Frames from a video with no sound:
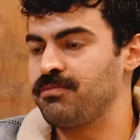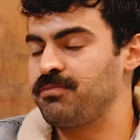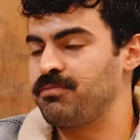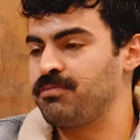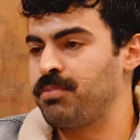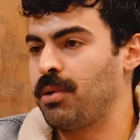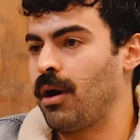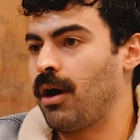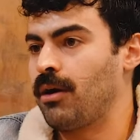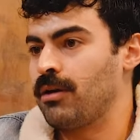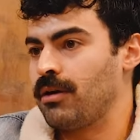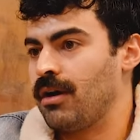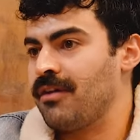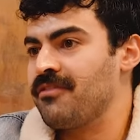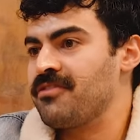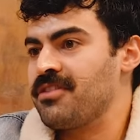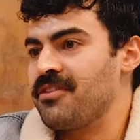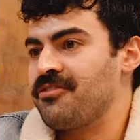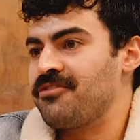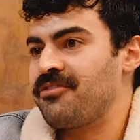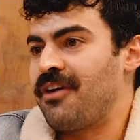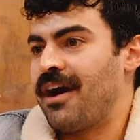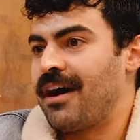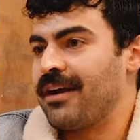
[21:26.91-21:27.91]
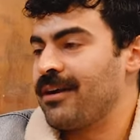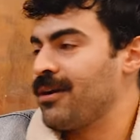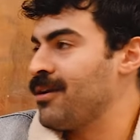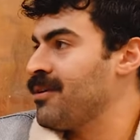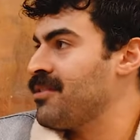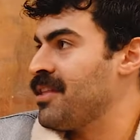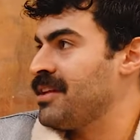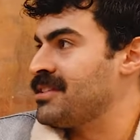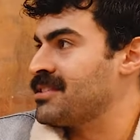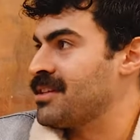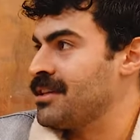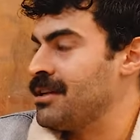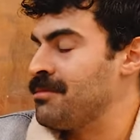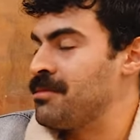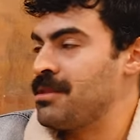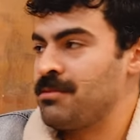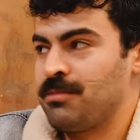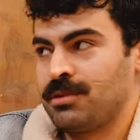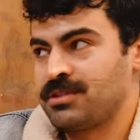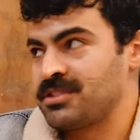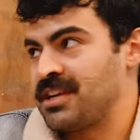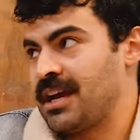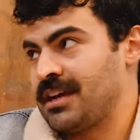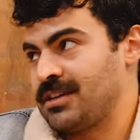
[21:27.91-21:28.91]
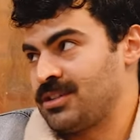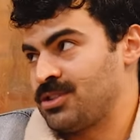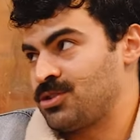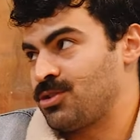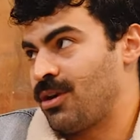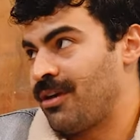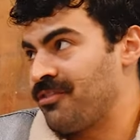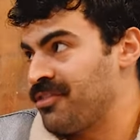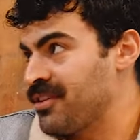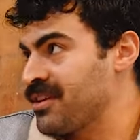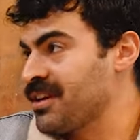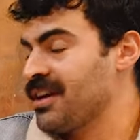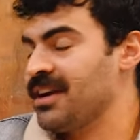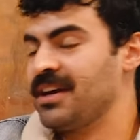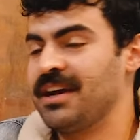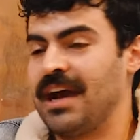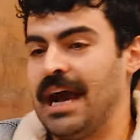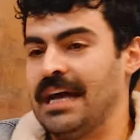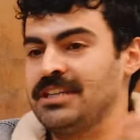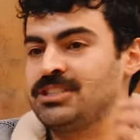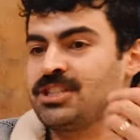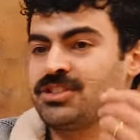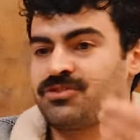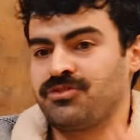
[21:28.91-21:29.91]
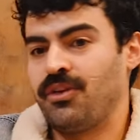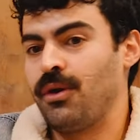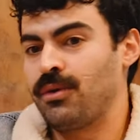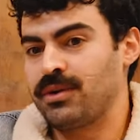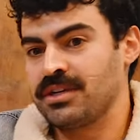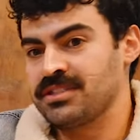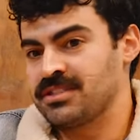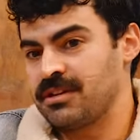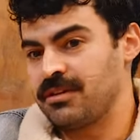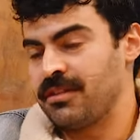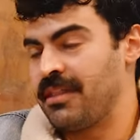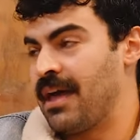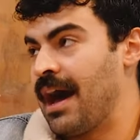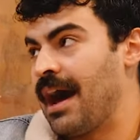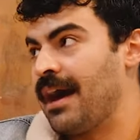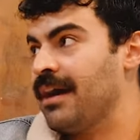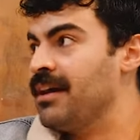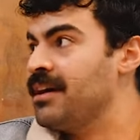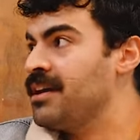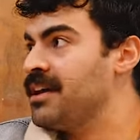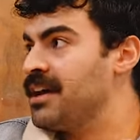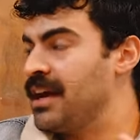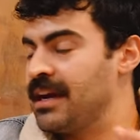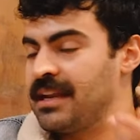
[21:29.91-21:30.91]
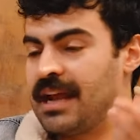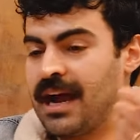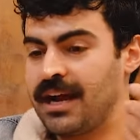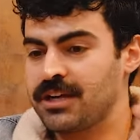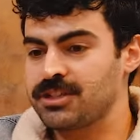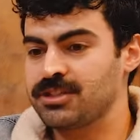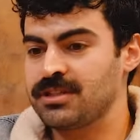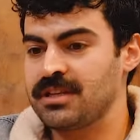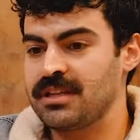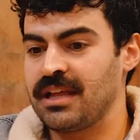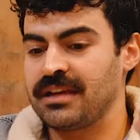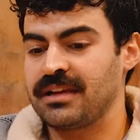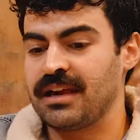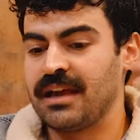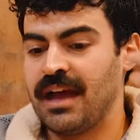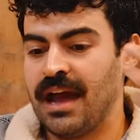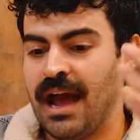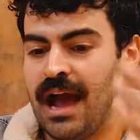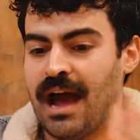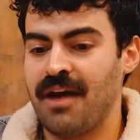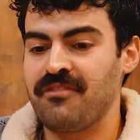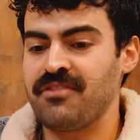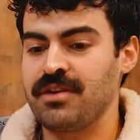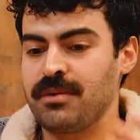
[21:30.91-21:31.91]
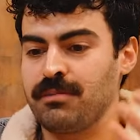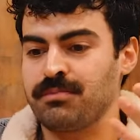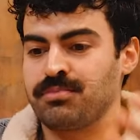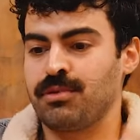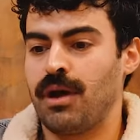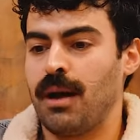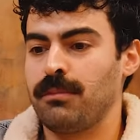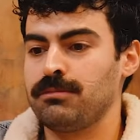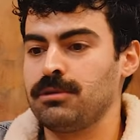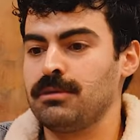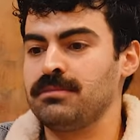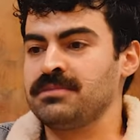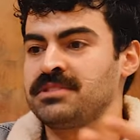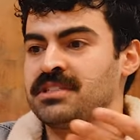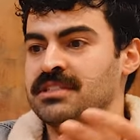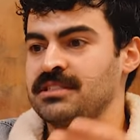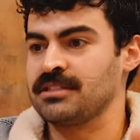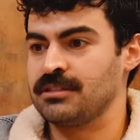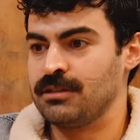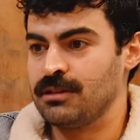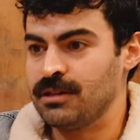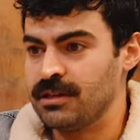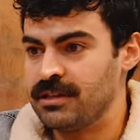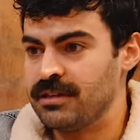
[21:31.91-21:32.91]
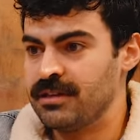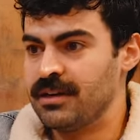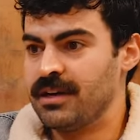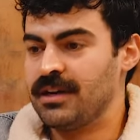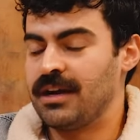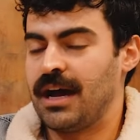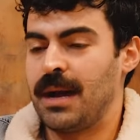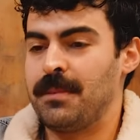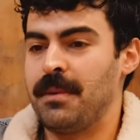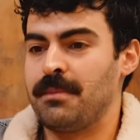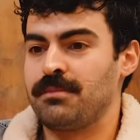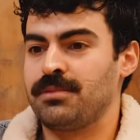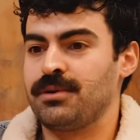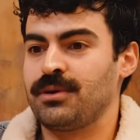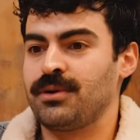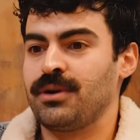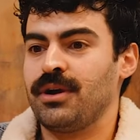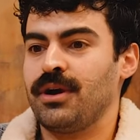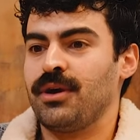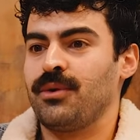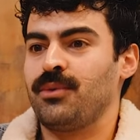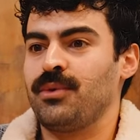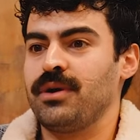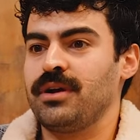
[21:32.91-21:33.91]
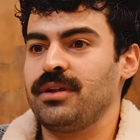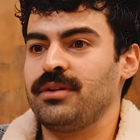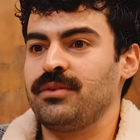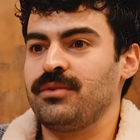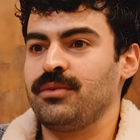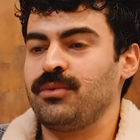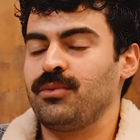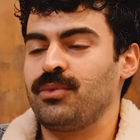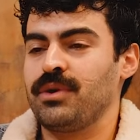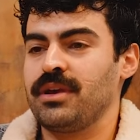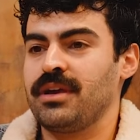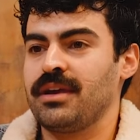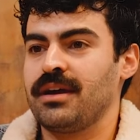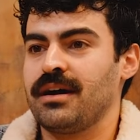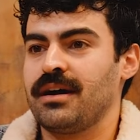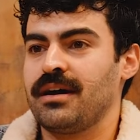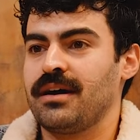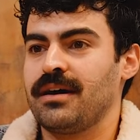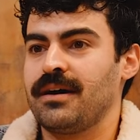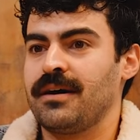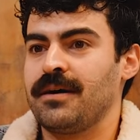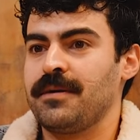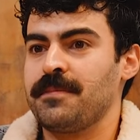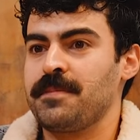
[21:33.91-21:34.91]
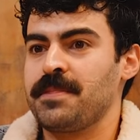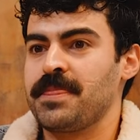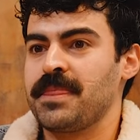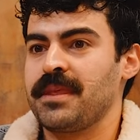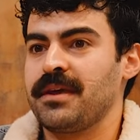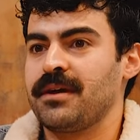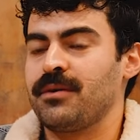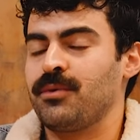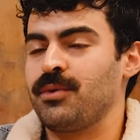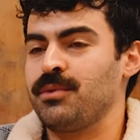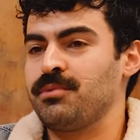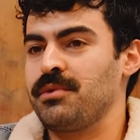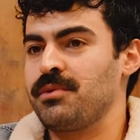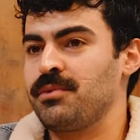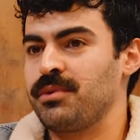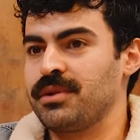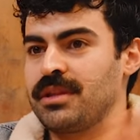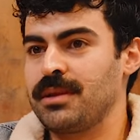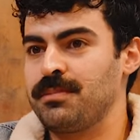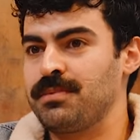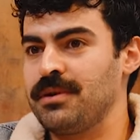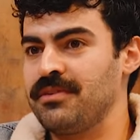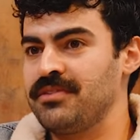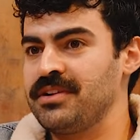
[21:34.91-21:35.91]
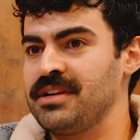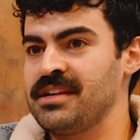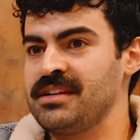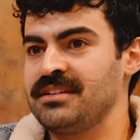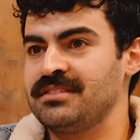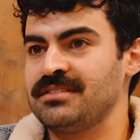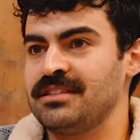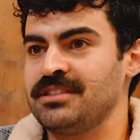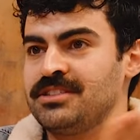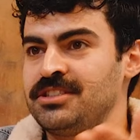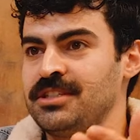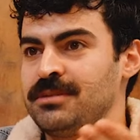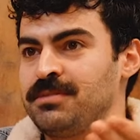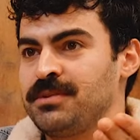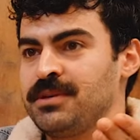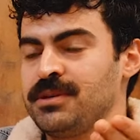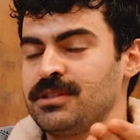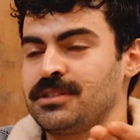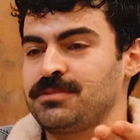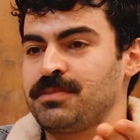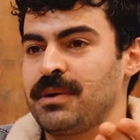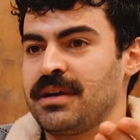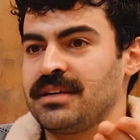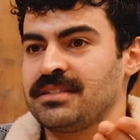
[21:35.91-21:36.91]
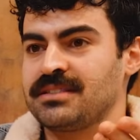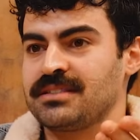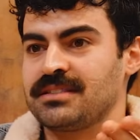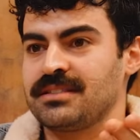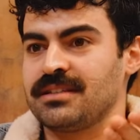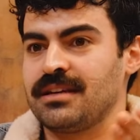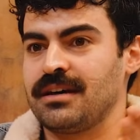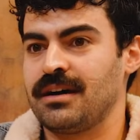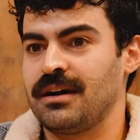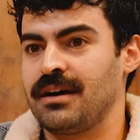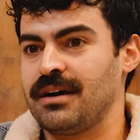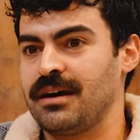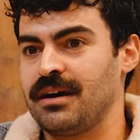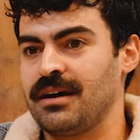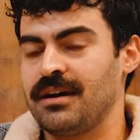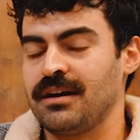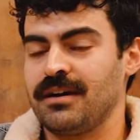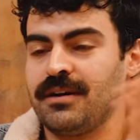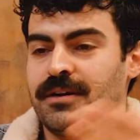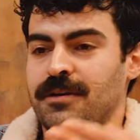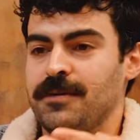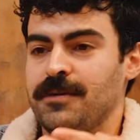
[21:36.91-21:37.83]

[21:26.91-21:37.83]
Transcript: part of the fire that's going to be the most catastrophic and just focus on that and actually like having problems is good i remember when we uh when we really pivoted into the gpu space uh